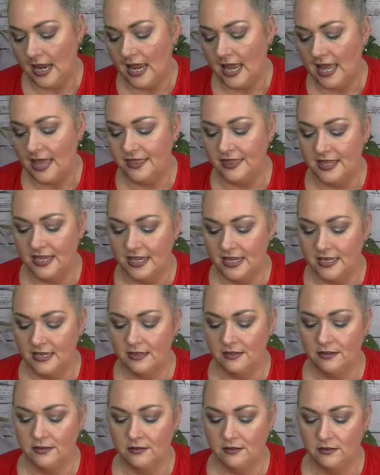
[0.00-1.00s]
And
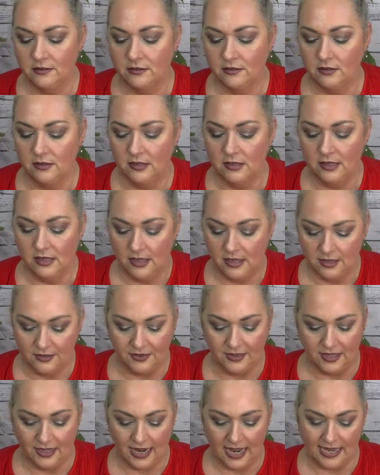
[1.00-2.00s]
then
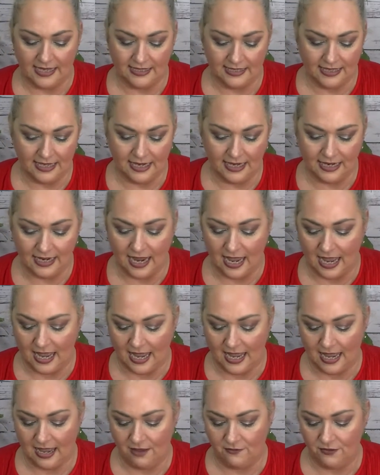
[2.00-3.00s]
the last thing
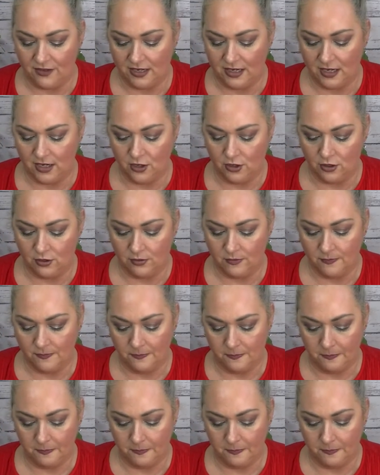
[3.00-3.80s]
I have in here